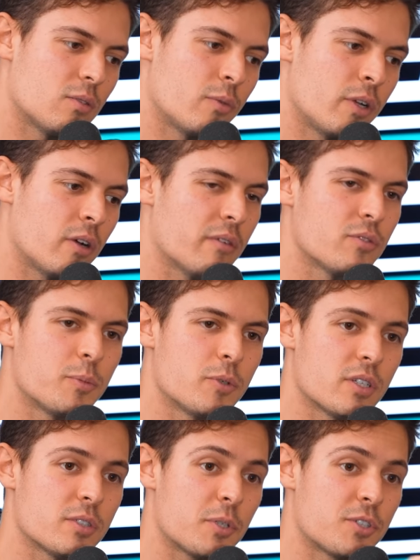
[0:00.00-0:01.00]
we don't have to
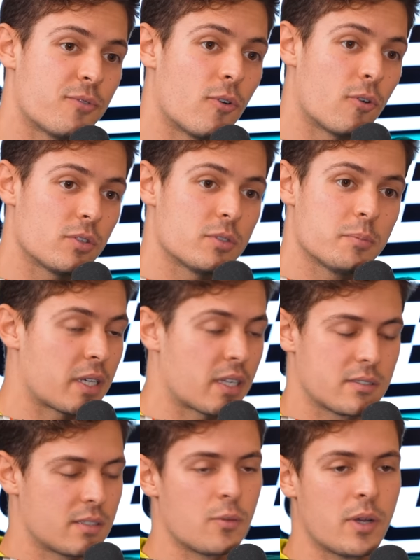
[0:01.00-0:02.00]
put as much force
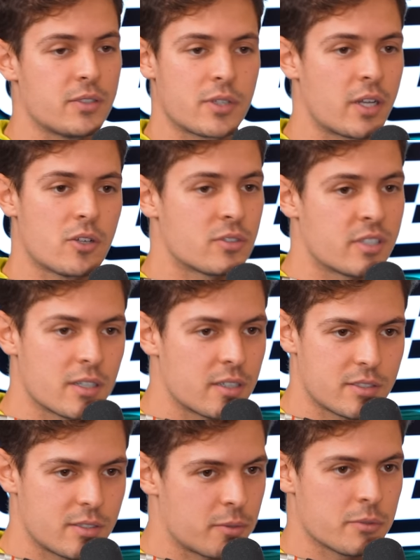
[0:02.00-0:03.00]
because otherwise you cannot turn the
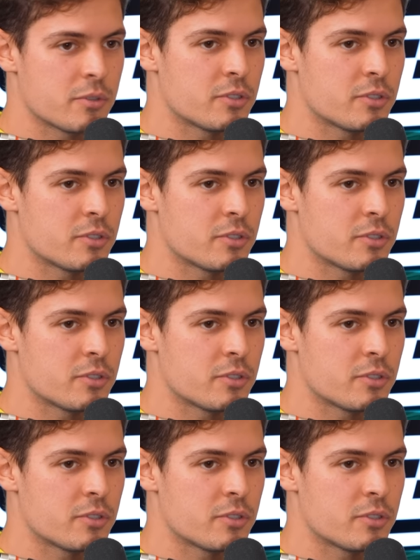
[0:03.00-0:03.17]
steering wheel.